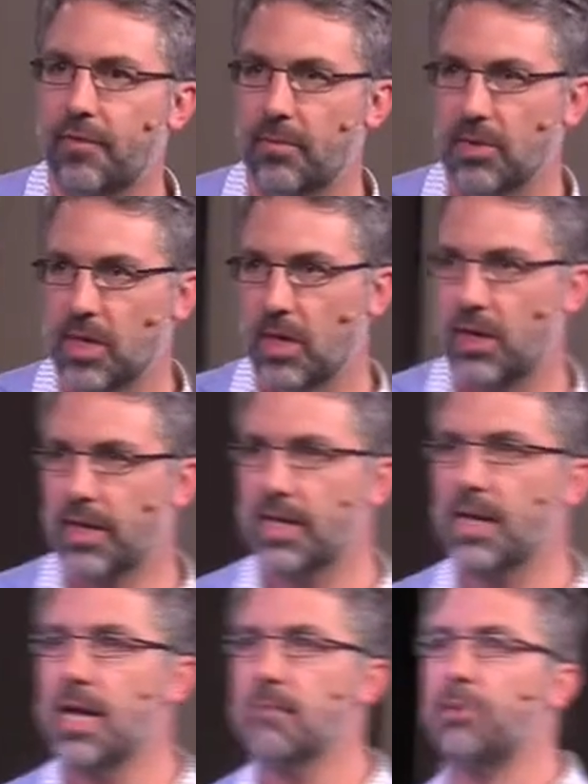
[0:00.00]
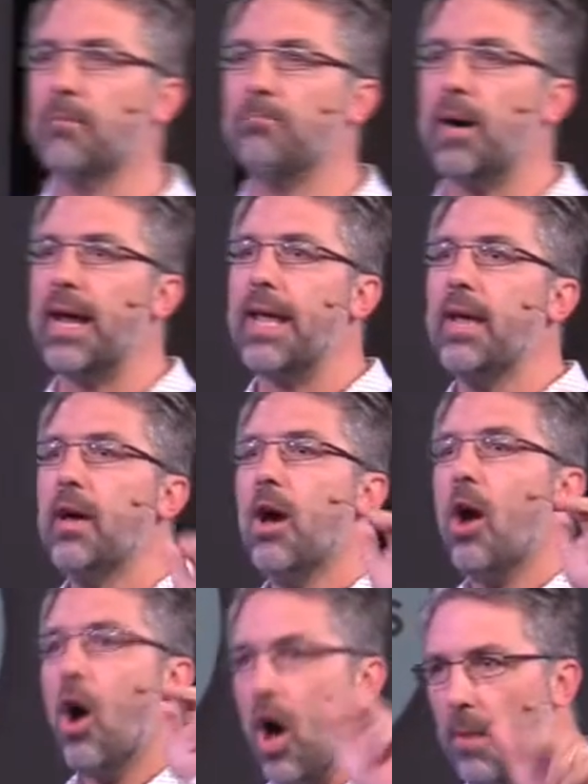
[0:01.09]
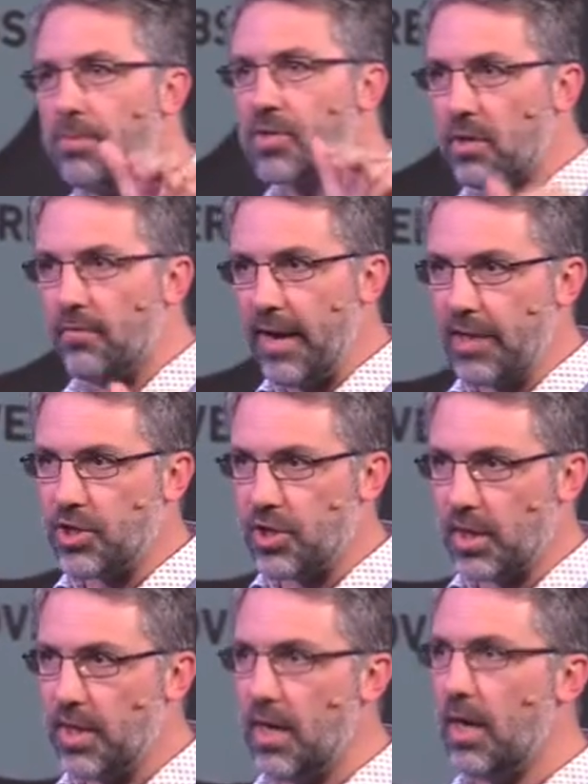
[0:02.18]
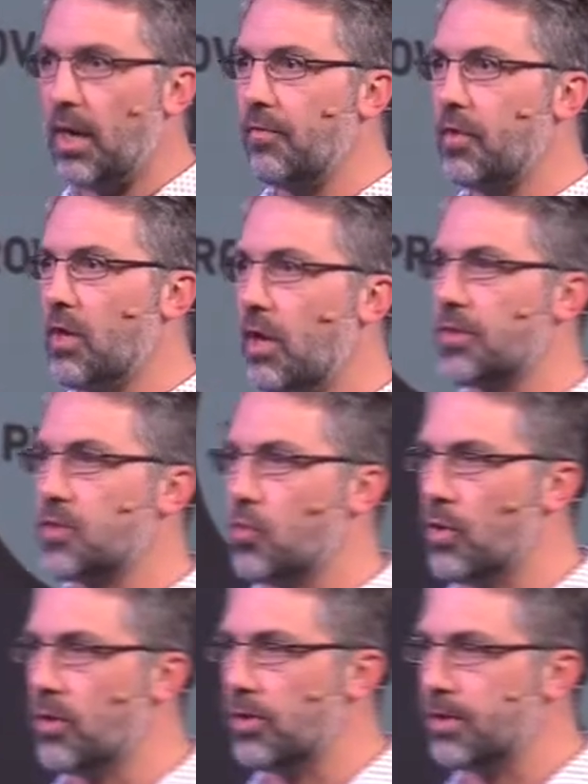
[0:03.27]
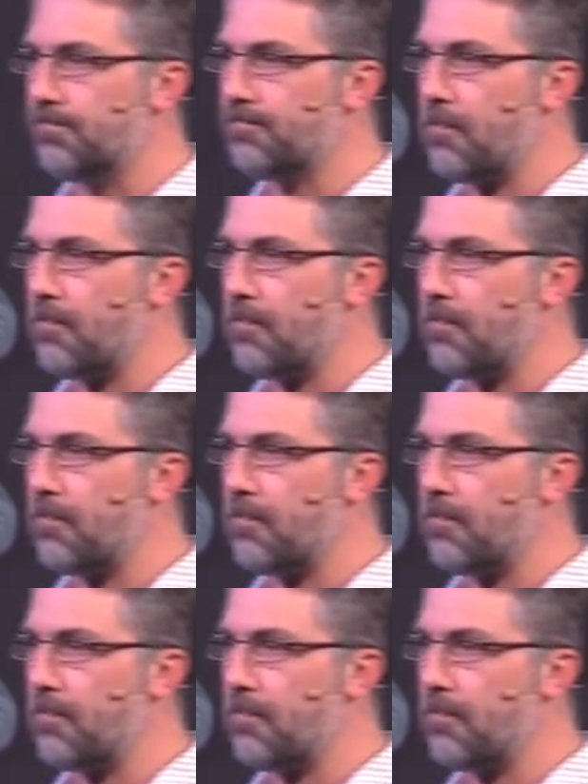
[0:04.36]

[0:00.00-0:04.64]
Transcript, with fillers: from God, but by observation of God's world.